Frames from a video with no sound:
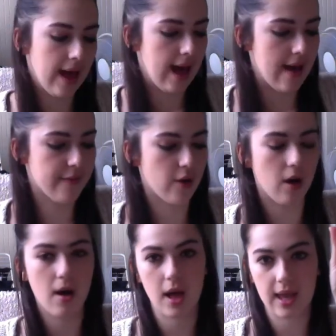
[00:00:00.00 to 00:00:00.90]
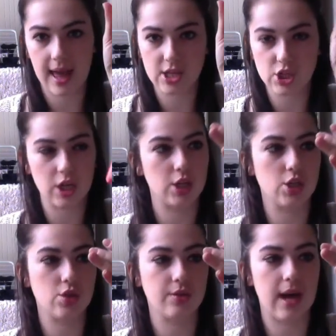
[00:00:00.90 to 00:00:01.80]
I've got a collection
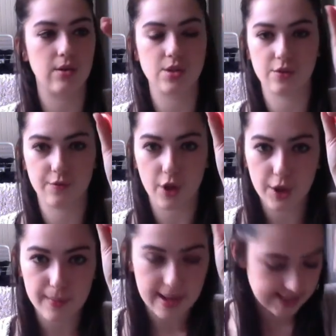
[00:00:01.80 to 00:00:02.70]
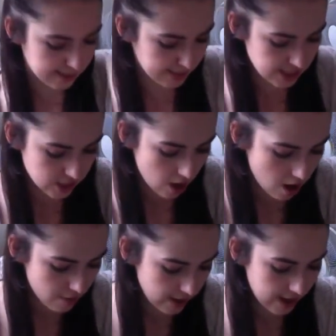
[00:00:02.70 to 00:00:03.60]
2000 volumizing
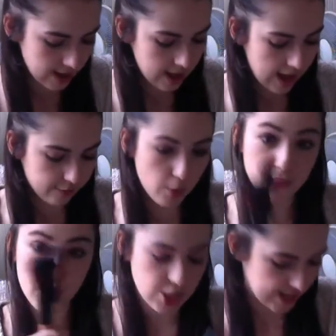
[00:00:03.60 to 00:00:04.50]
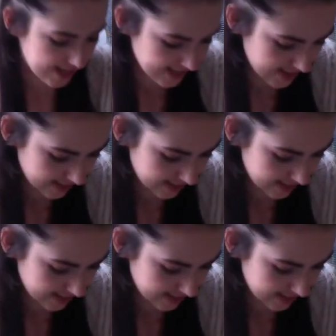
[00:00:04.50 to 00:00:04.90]
mascara. I've got brushes,